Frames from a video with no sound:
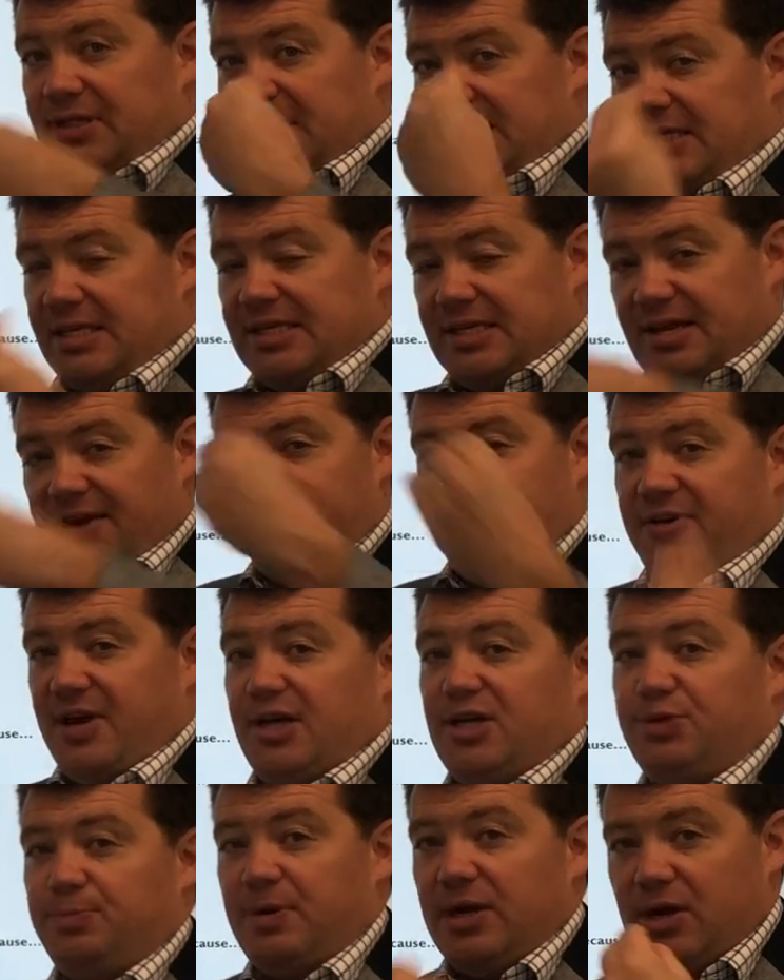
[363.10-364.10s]
this is an
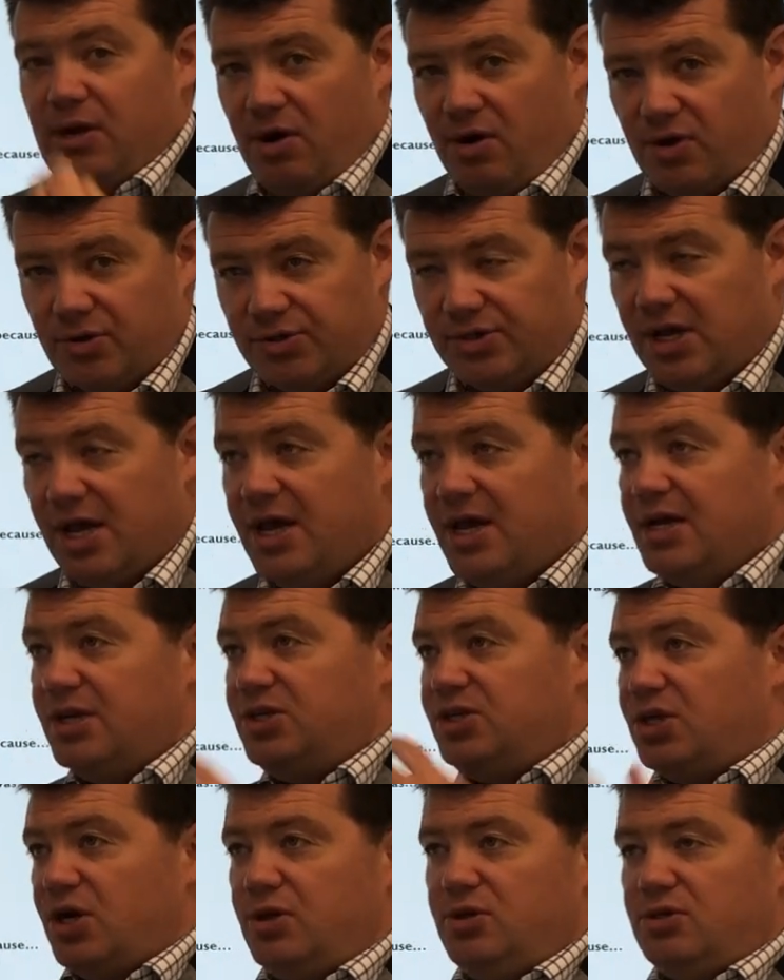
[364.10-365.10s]
effect because.
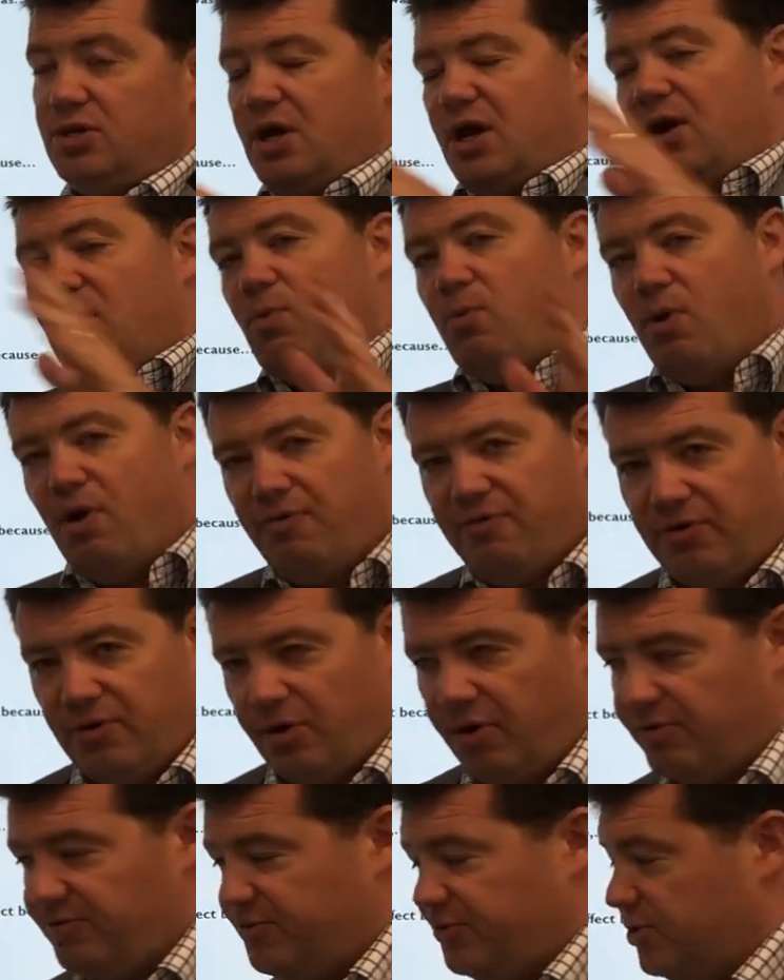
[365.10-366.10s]
Don't waffle
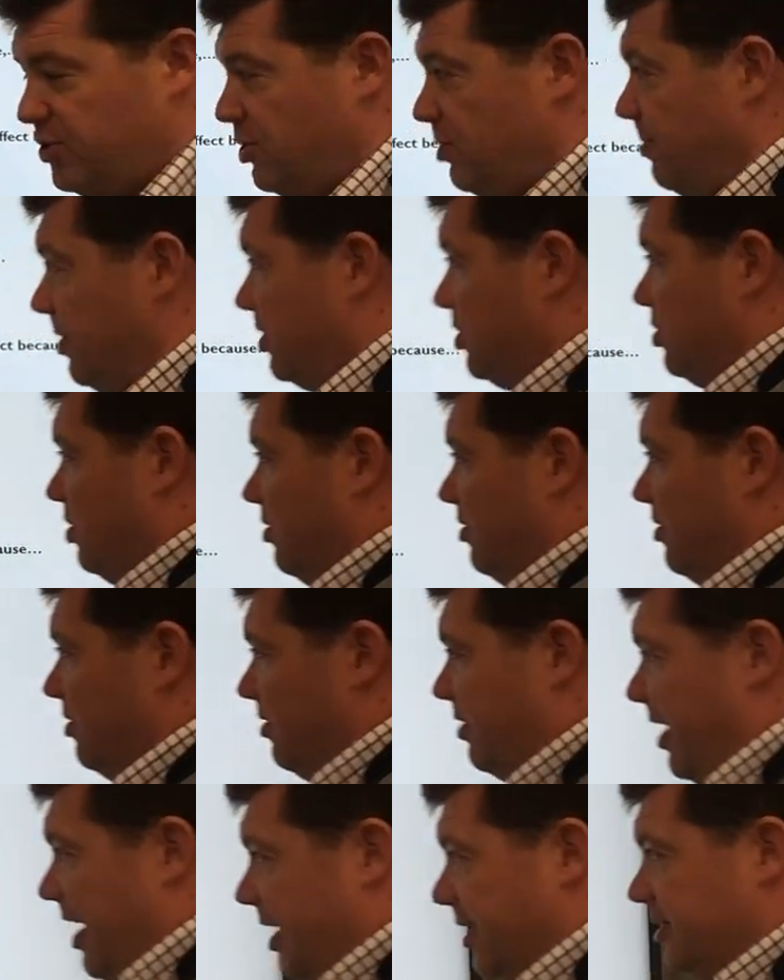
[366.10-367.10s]
on for too much longer
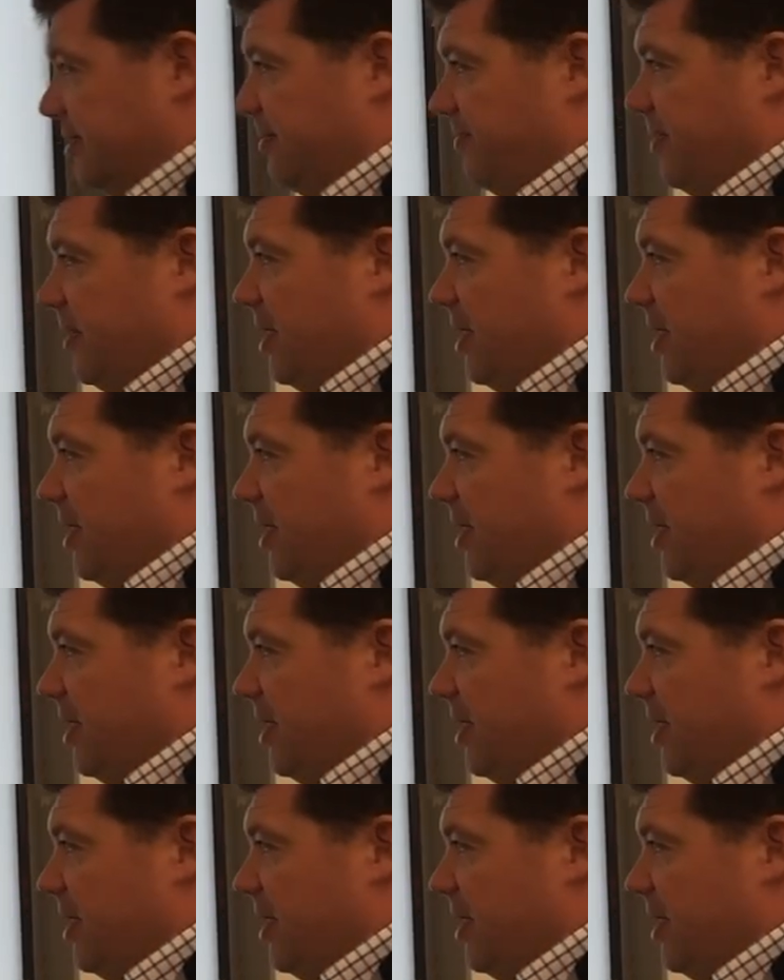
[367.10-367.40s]
on that.